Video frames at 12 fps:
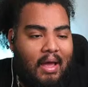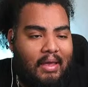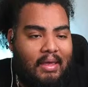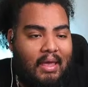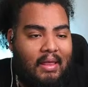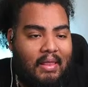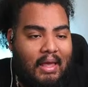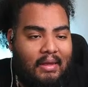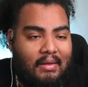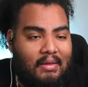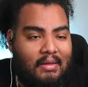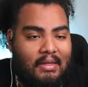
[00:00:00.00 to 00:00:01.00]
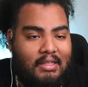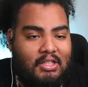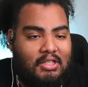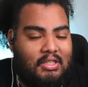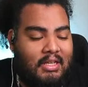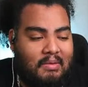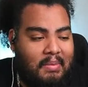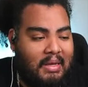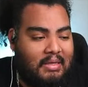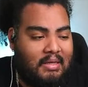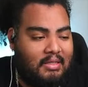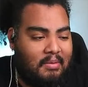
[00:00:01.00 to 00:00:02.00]
can't, like, it just doesn't make
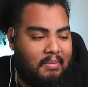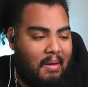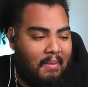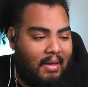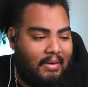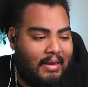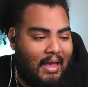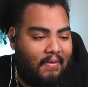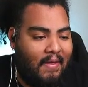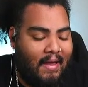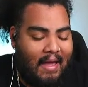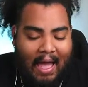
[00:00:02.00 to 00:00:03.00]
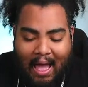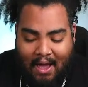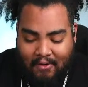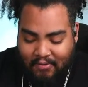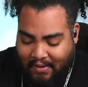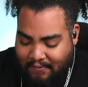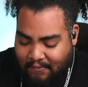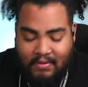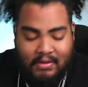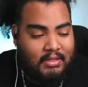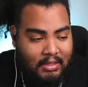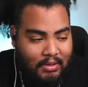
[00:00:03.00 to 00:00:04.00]
sense in my mind how that
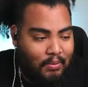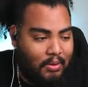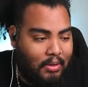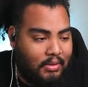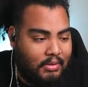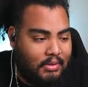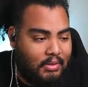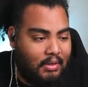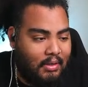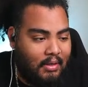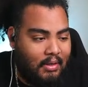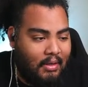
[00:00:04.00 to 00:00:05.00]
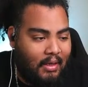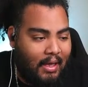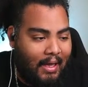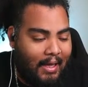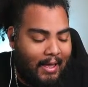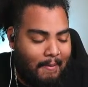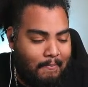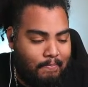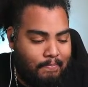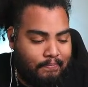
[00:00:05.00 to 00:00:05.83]
physically works. And